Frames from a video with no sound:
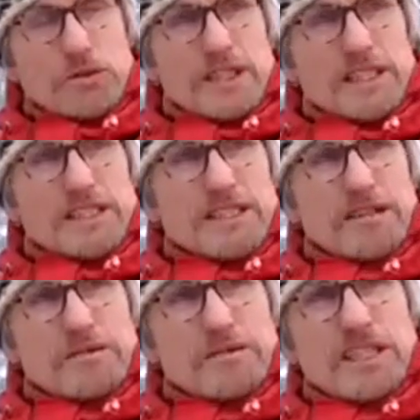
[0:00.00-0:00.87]
to do
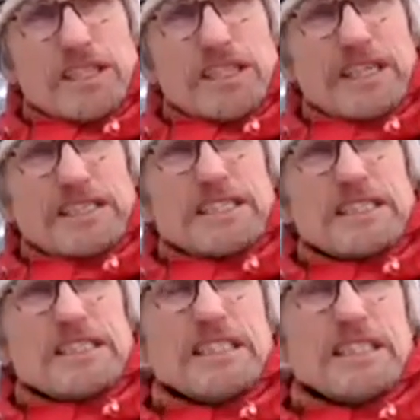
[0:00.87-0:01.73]
this uh, with a uh,
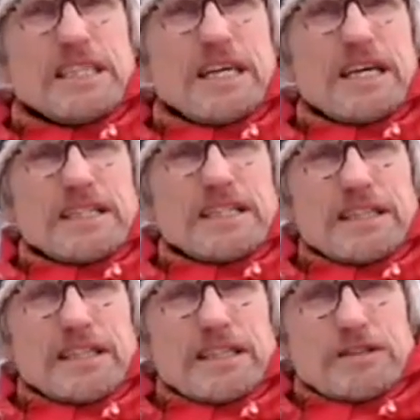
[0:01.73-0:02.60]
Sikh
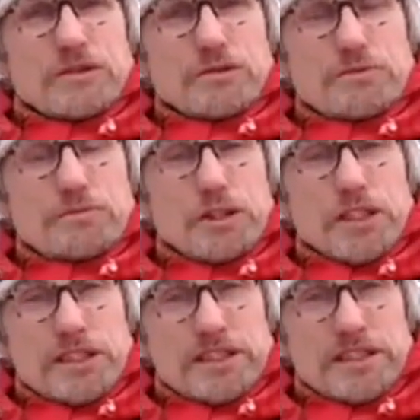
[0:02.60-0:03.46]
and uh, two
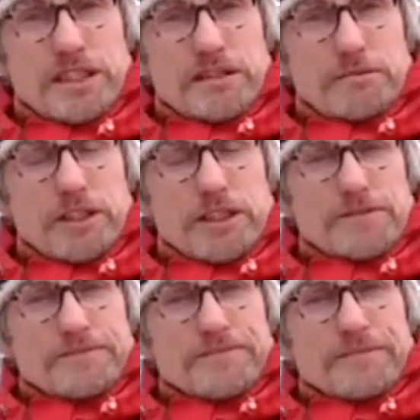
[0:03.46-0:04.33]
priests and me.
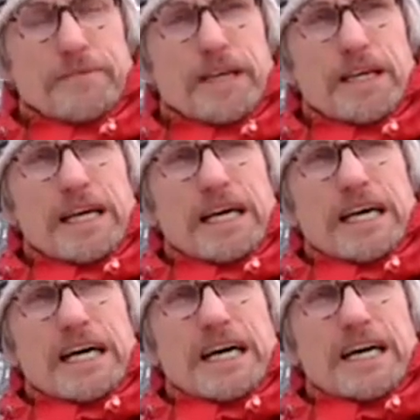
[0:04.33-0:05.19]

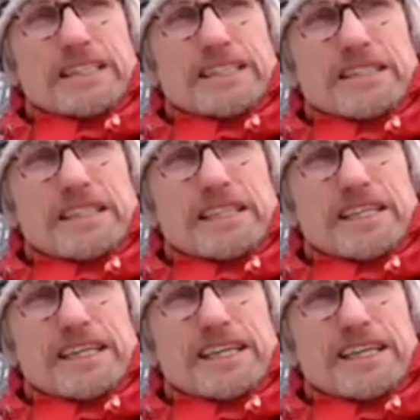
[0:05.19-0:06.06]
And
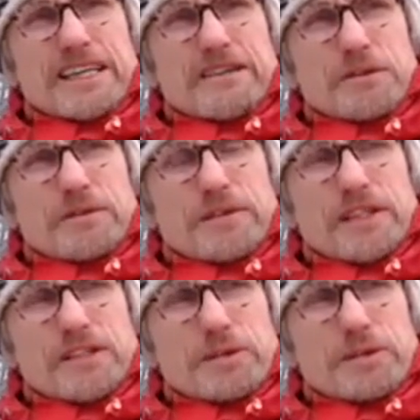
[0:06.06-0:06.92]
uh, we
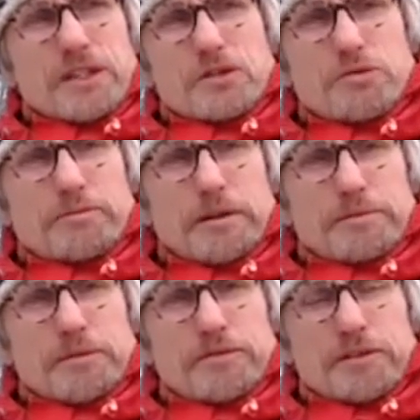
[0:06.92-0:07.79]
were 22
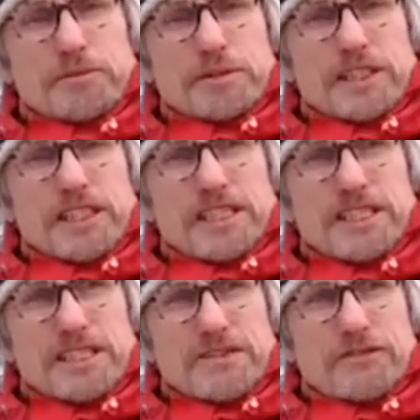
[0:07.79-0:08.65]
people from six
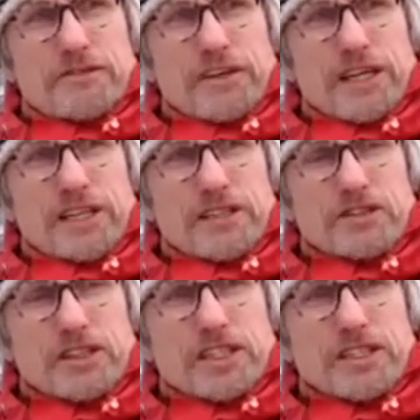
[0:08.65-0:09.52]
faith
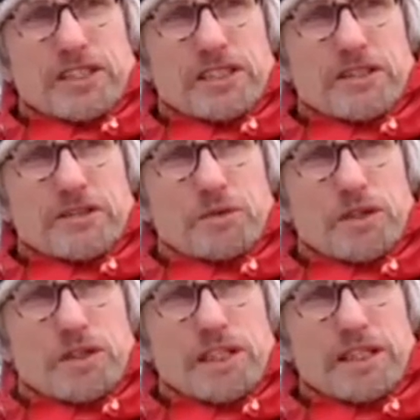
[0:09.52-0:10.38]
traditions
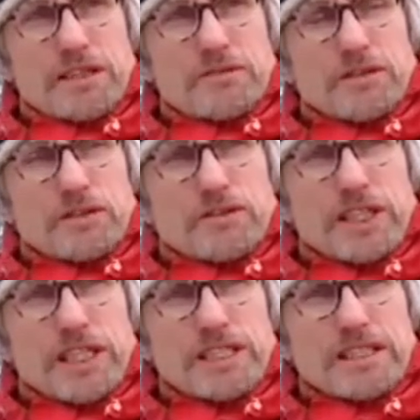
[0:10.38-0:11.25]
walking for three
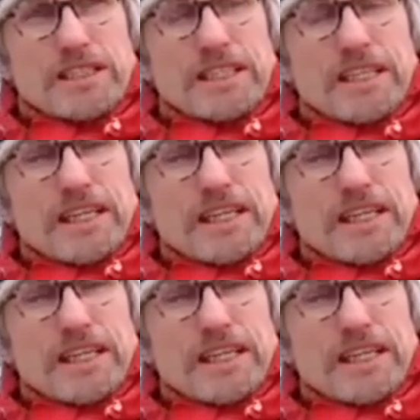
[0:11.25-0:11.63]
days,